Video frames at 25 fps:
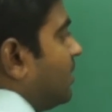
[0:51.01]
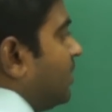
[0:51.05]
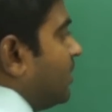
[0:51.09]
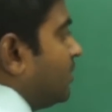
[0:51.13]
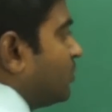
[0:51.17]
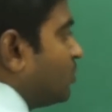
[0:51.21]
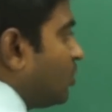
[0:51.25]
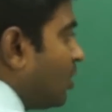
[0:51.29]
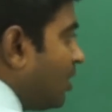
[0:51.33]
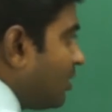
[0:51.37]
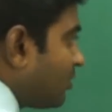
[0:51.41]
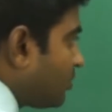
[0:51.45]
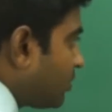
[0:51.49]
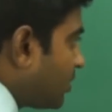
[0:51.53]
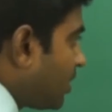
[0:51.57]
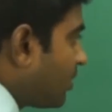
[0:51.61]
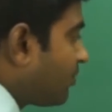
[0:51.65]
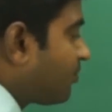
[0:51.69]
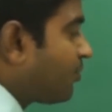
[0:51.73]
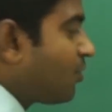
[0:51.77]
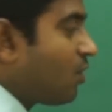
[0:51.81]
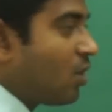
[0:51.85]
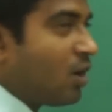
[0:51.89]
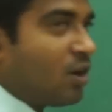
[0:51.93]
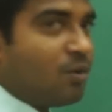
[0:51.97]
is also
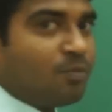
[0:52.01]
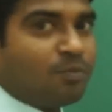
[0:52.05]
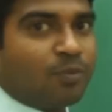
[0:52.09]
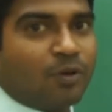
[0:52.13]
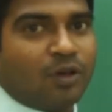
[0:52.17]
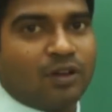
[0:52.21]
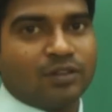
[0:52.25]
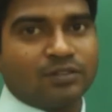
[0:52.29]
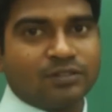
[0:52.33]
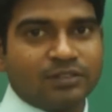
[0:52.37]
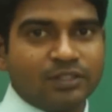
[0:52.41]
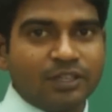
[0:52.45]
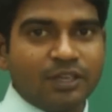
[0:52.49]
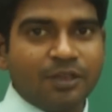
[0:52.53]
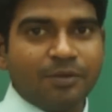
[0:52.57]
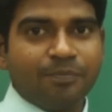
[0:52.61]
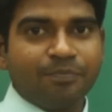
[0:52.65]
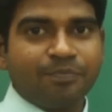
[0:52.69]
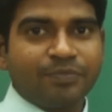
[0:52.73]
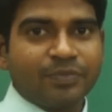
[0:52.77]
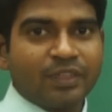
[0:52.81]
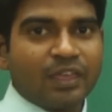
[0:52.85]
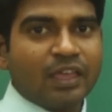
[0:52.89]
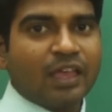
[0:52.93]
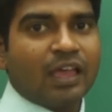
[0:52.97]
a foreign policy
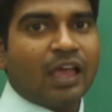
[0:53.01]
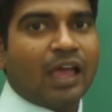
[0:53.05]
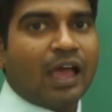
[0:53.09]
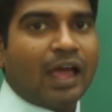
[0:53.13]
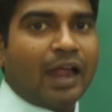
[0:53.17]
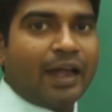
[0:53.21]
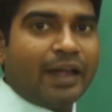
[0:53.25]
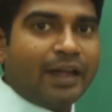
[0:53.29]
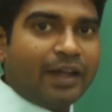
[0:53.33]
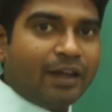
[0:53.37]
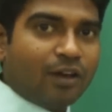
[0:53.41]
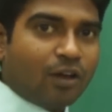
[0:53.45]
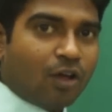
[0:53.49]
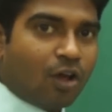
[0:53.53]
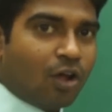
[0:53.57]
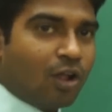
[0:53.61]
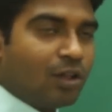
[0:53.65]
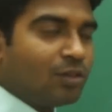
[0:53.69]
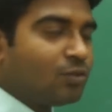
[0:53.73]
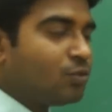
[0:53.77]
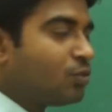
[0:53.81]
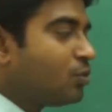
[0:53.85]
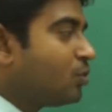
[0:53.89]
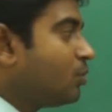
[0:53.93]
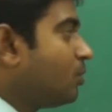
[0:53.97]
and
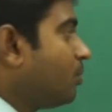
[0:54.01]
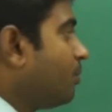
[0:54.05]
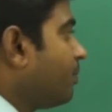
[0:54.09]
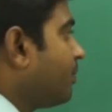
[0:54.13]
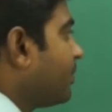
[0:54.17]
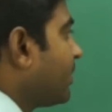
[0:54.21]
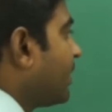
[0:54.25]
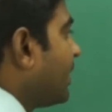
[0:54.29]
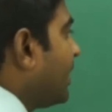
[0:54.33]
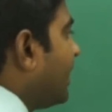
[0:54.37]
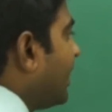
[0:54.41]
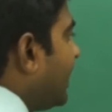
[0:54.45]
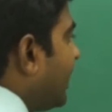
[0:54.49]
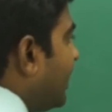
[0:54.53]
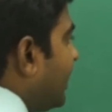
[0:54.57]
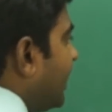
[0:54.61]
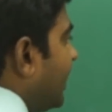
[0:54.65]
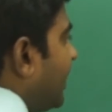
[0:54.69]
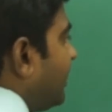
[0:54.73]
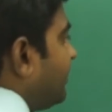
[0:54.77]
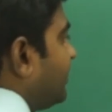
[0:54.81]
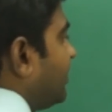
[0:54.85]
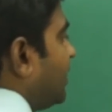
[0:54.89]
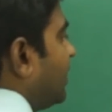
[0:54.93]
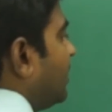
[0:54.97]
also a
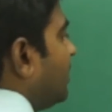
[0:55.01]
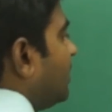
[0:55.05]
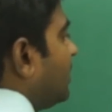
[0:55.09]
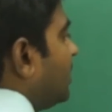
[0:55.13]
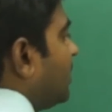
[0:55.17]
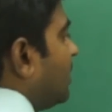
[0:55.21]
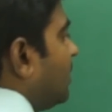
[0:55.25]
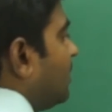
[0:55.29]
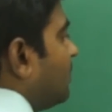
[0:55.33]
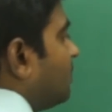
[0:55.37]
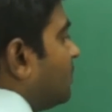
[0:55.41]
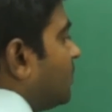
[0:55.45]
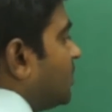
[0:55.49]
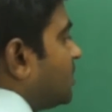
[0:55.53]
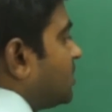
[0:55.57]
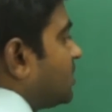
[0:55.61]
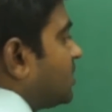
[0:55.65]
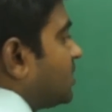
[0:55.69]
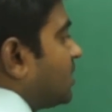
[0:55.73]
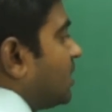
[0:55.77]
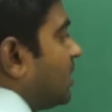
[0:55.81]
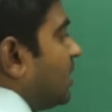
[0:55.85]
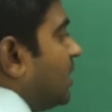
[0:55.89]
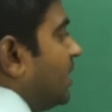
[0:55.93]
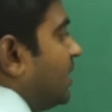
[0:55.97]
nation
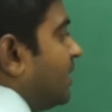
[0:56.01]
which